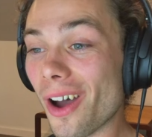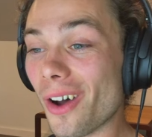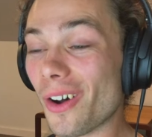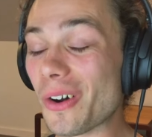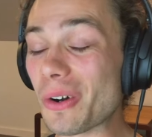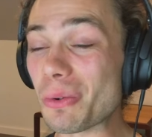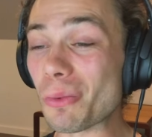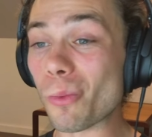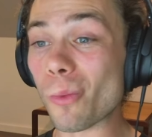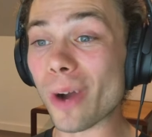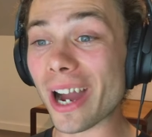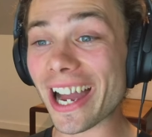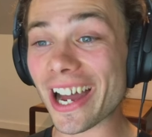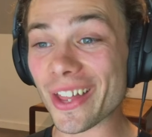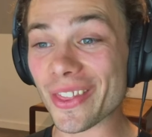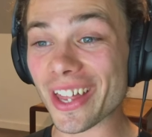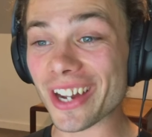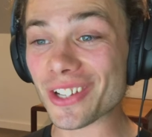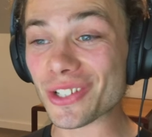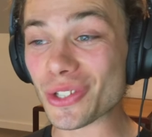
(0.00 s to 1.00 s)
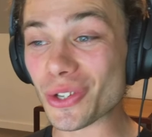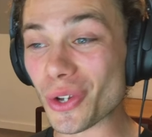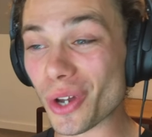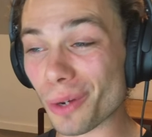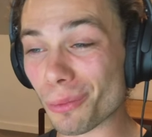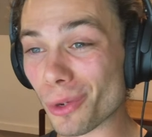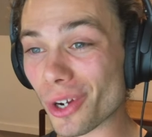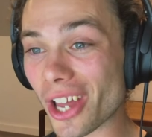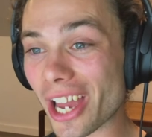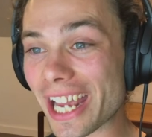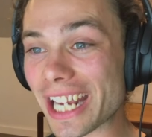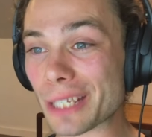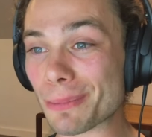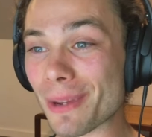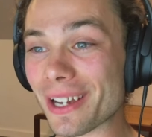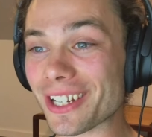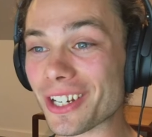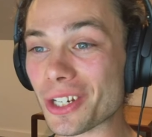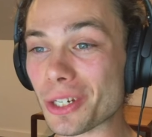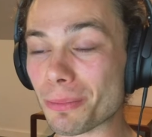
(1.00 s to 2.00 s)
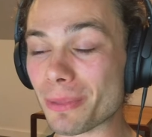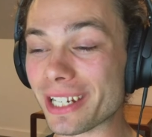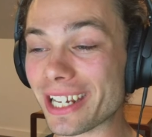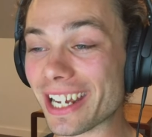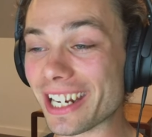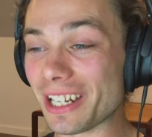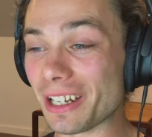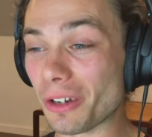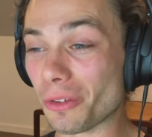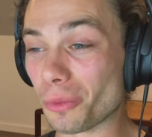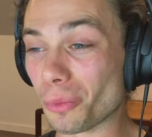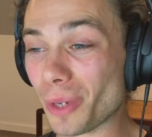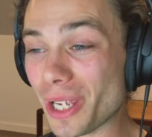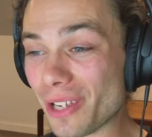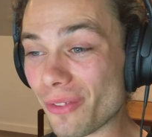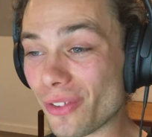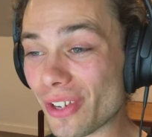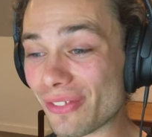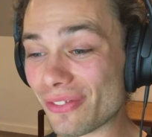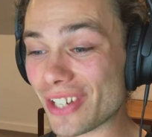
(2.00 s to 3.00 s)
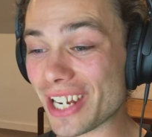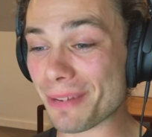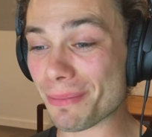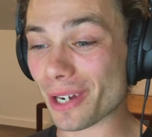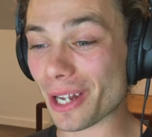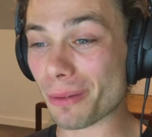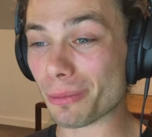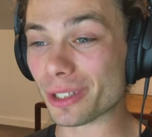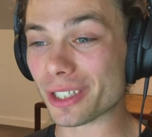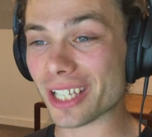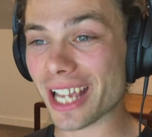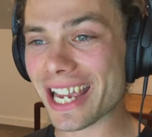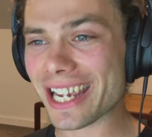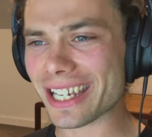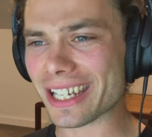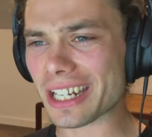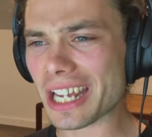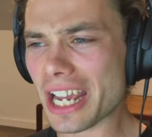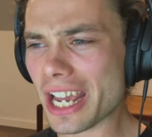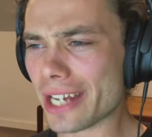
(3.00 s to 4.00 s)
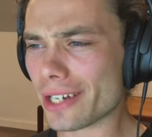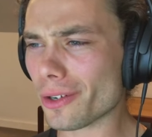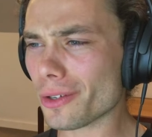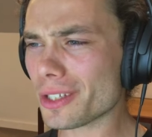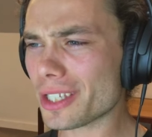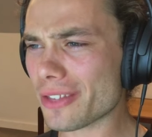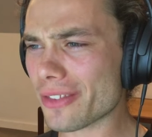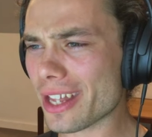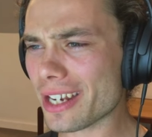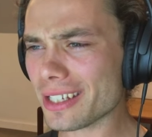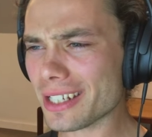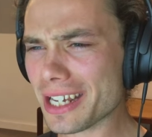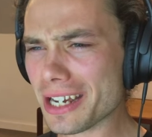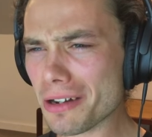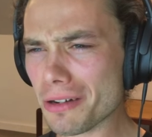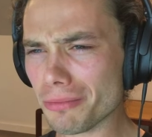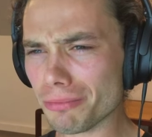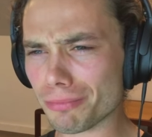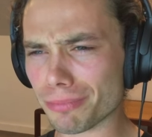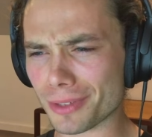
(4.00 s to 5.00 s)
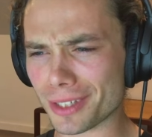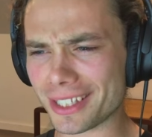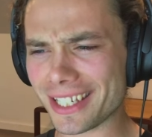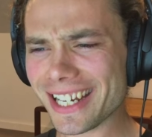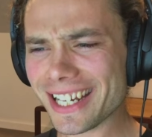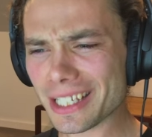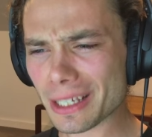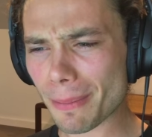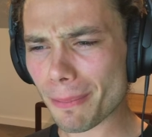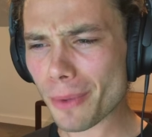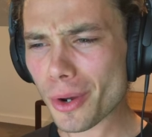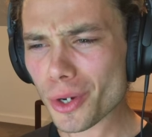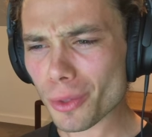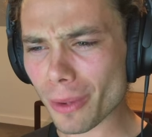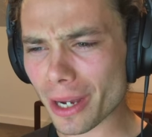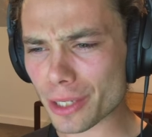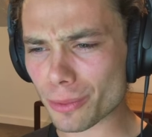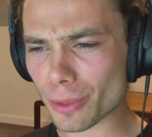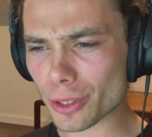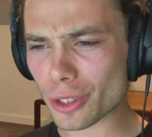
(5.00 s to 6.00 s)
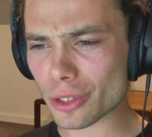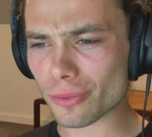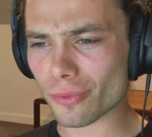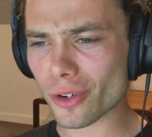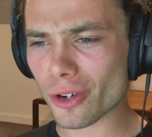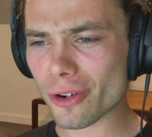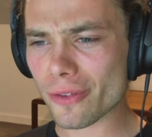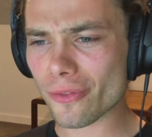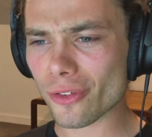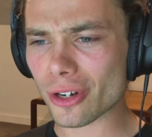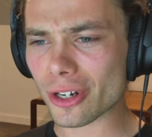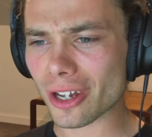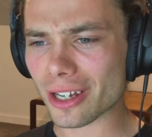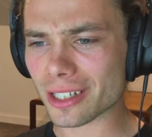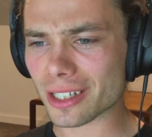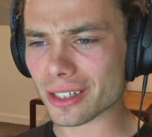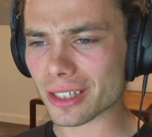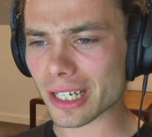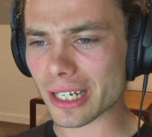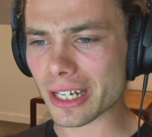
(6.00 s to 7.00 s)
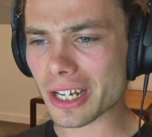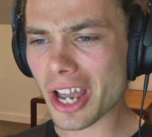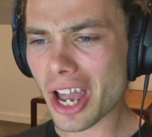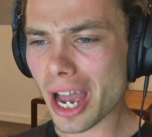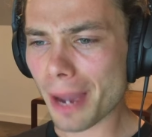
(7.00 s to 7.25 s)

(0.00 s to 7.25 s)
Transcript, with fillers: Oh, wow, that is not what I expected to be getting on Wii 15, but I will take it. And honestly, that is now six motorways, which is very, very nice to see.